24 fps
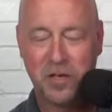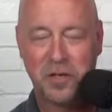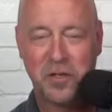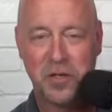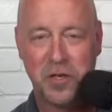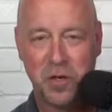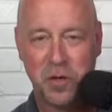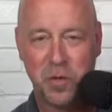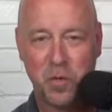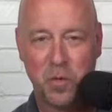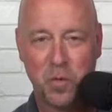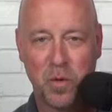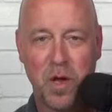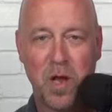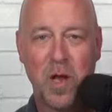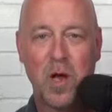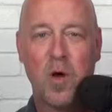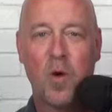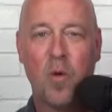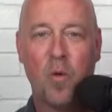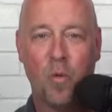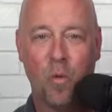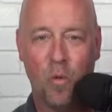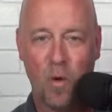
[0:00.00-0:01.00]
2,
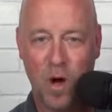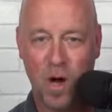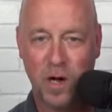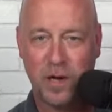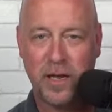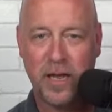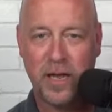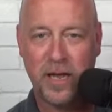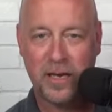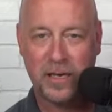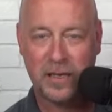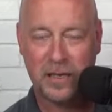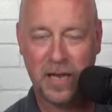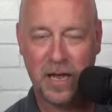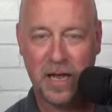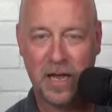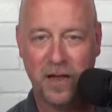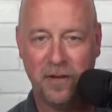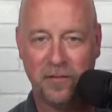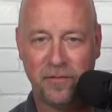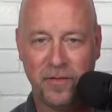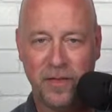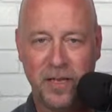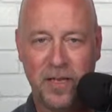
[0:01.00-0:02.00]
walk in
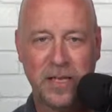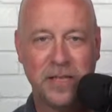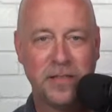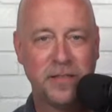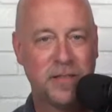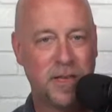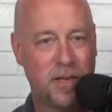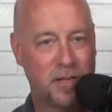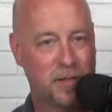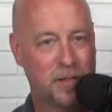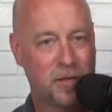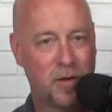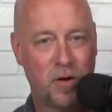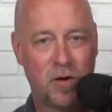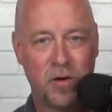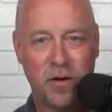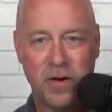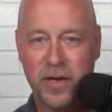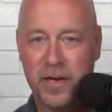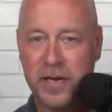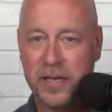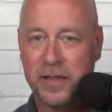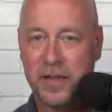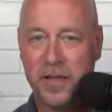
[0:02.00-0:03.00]
love. Doesn't hurt
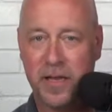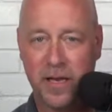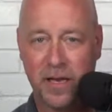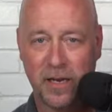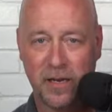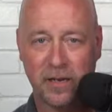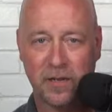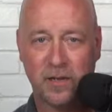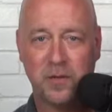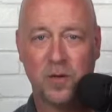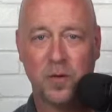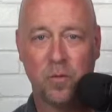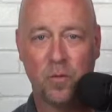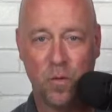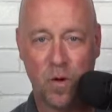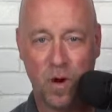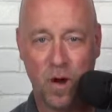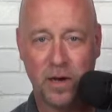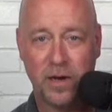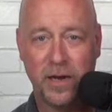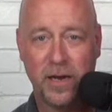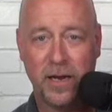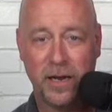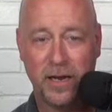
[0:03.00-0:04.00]
anything to
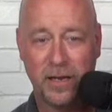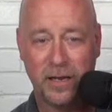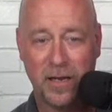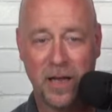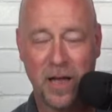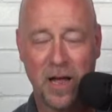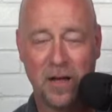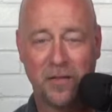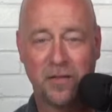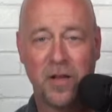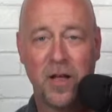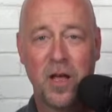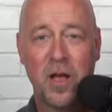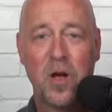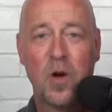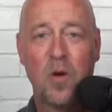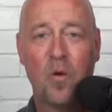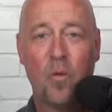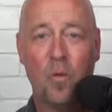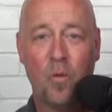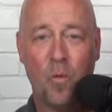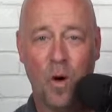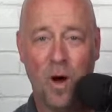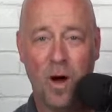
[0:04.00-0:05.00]
walk in love.
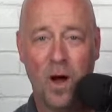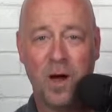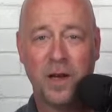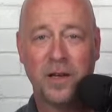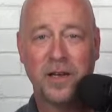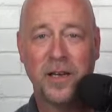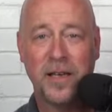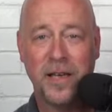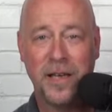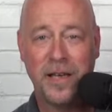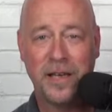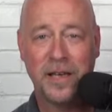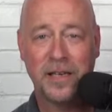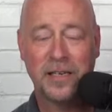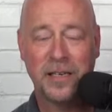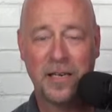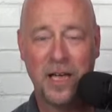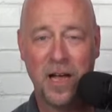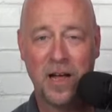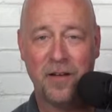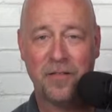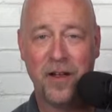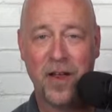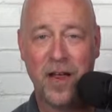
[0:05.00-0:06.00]
Walk in
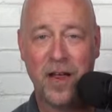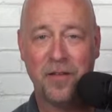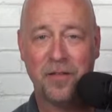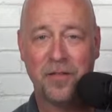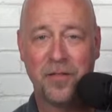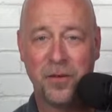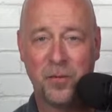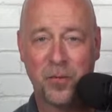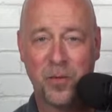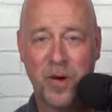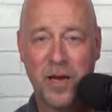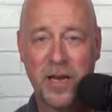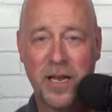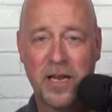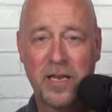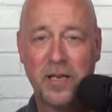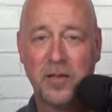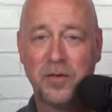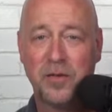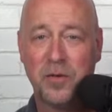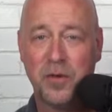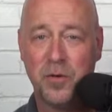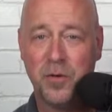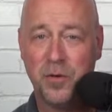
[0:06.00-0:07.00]
love. And 3,
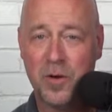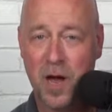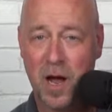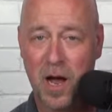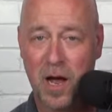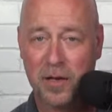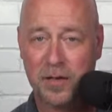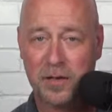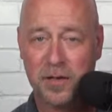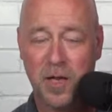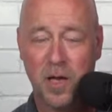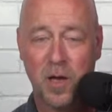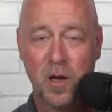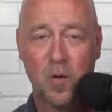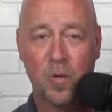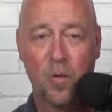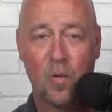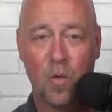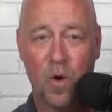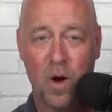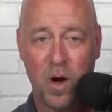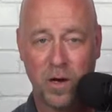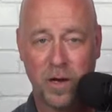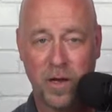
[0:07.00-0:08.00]
do not
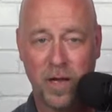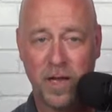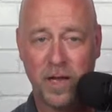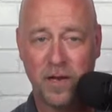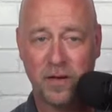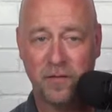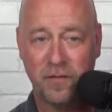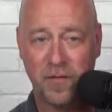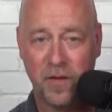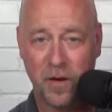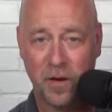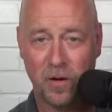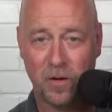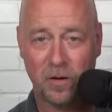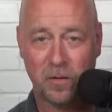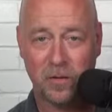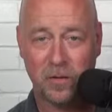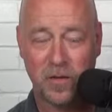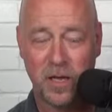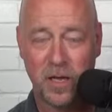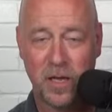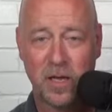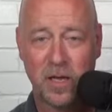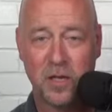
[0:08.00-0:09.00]
walk in fear.
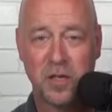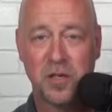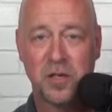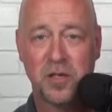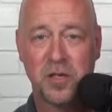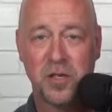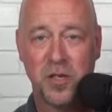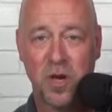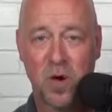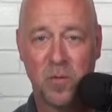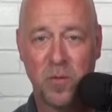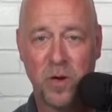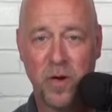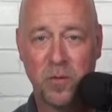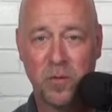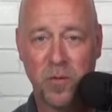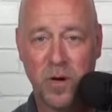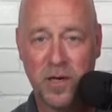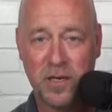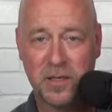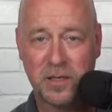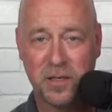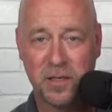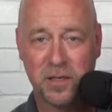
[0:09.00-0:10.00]
So many
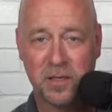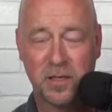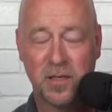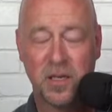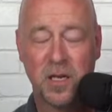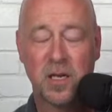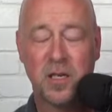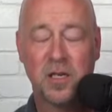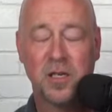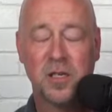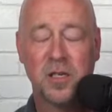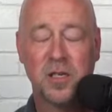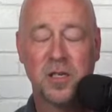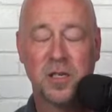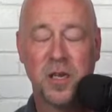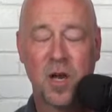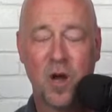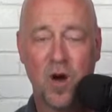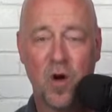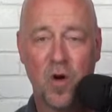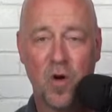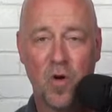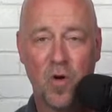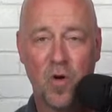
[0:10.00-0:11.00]
reasons,
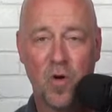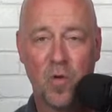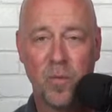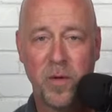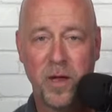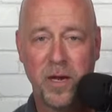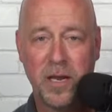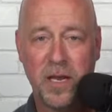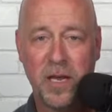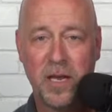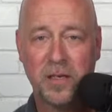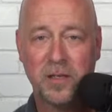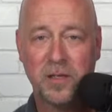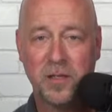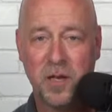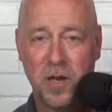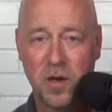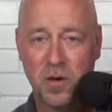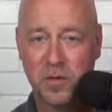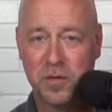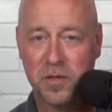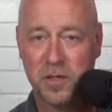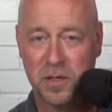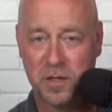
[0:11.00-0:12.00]
so many
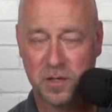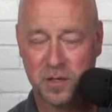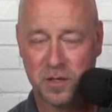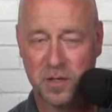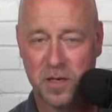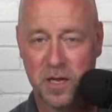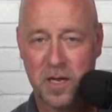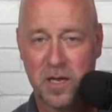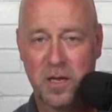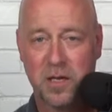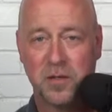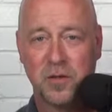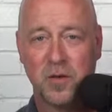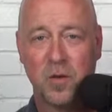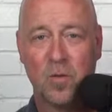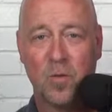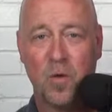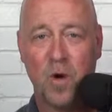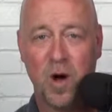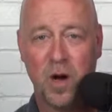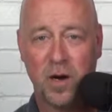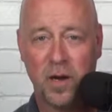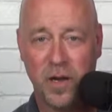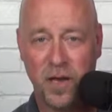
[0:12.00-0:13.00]
excuses to
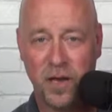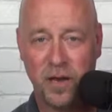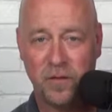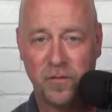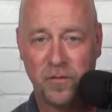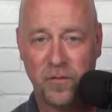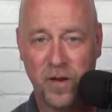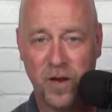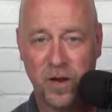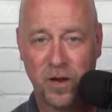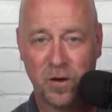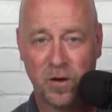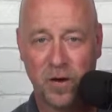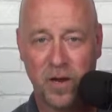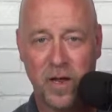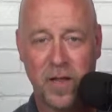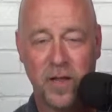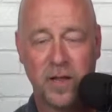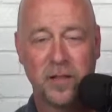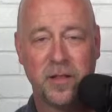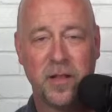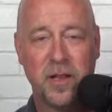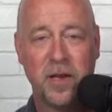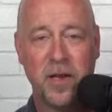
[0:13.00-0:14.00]
walk in fear.
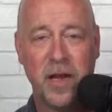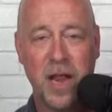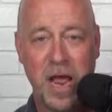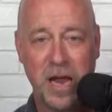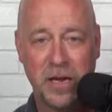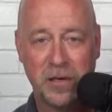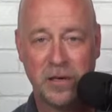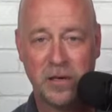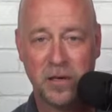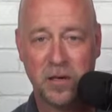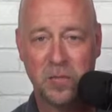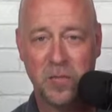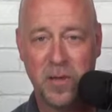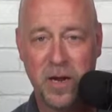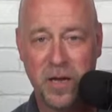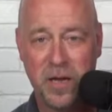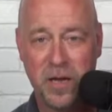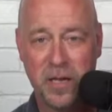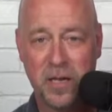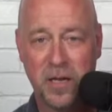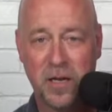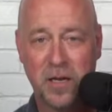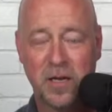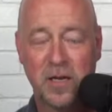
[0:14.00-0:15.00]
The national
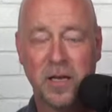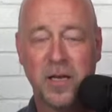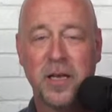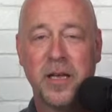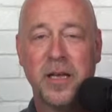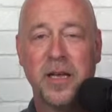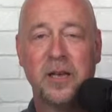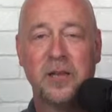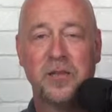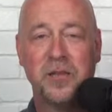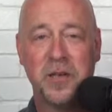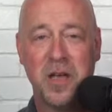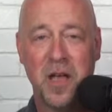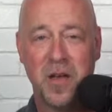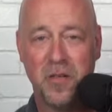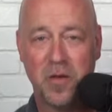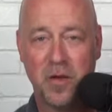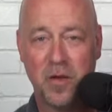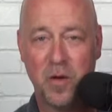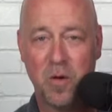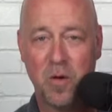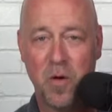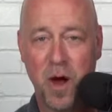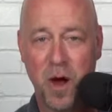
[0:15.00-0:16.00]
media is
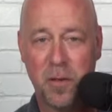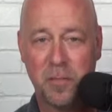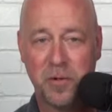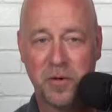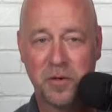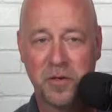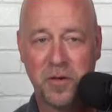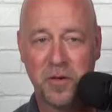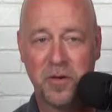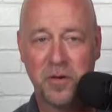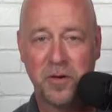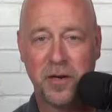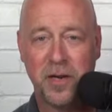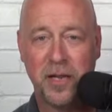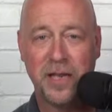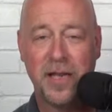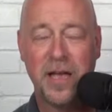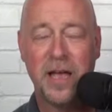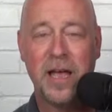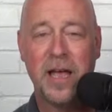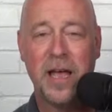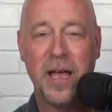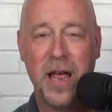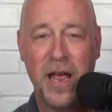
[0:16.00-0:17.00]
giving you
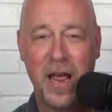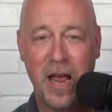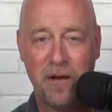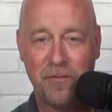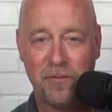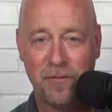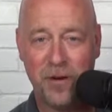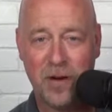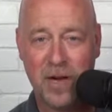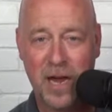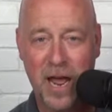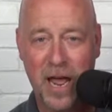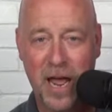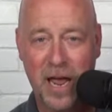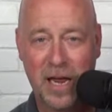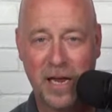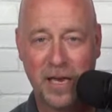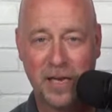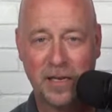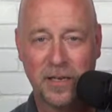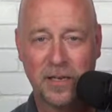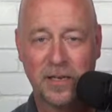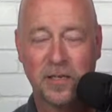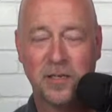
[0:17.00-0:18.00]
opportunity every
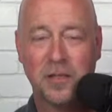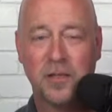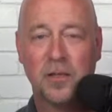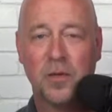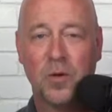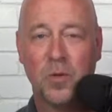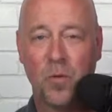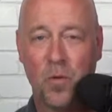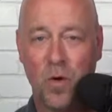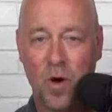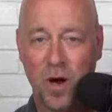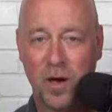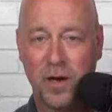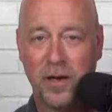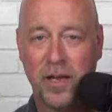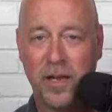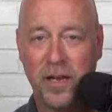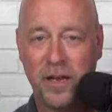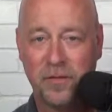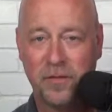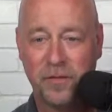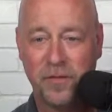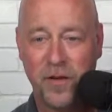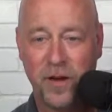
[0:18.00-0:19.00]
day to walk
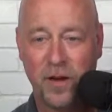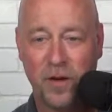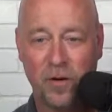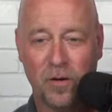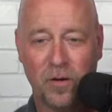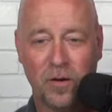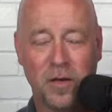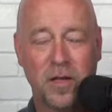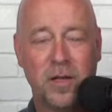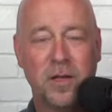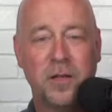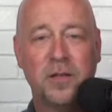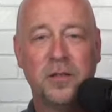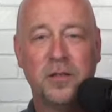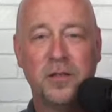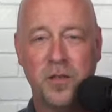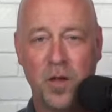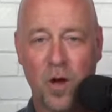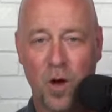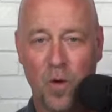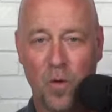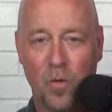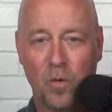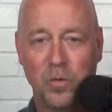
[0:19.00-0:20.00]
in fear.
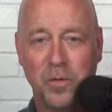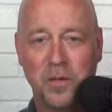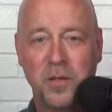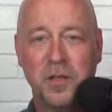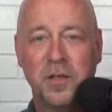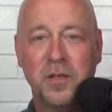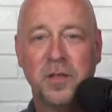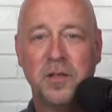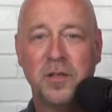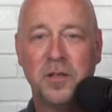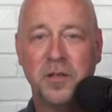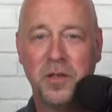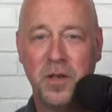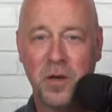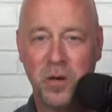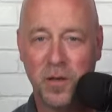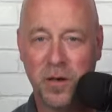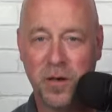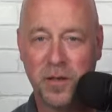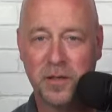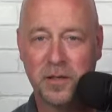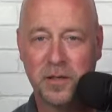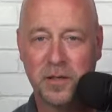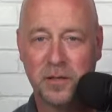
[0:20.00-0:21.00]
Don't do
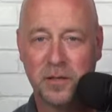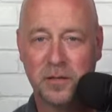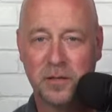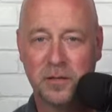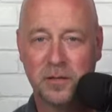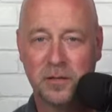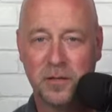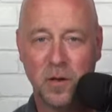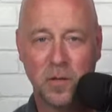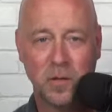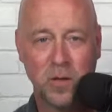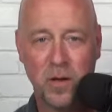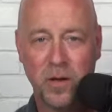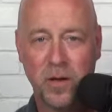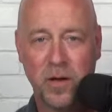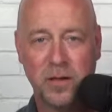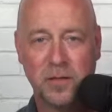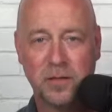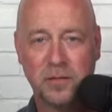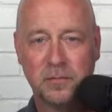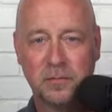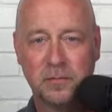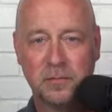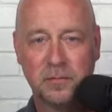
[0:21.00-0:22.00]
it. Don't do
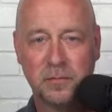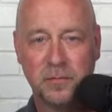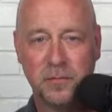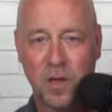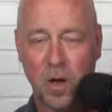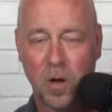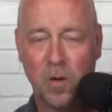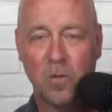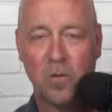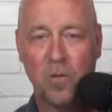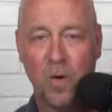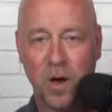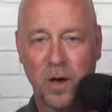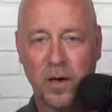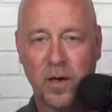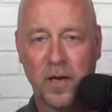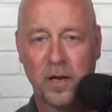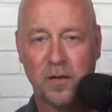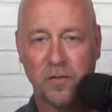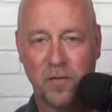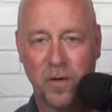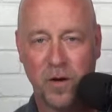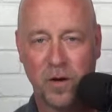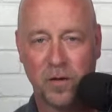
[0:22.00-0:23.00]
it. Don't walk
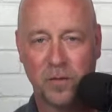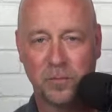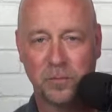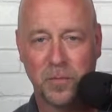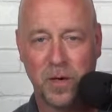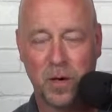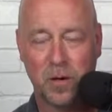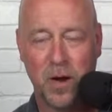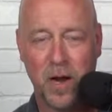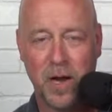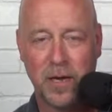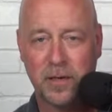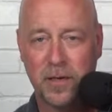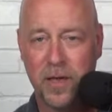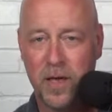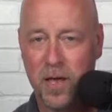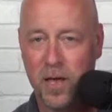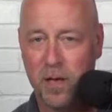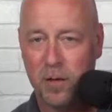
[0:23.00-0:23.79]
in fear. All right?